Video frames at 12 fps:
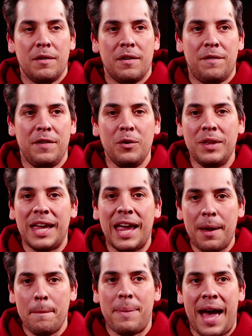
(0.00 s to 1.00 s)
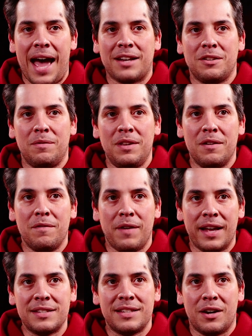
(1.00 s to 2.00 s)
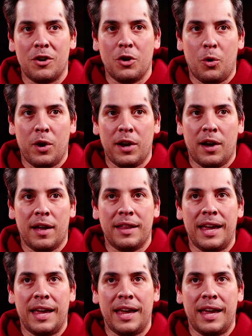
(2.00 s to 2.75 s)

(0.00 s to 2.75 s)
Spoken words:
feel the impact of the events that are going on.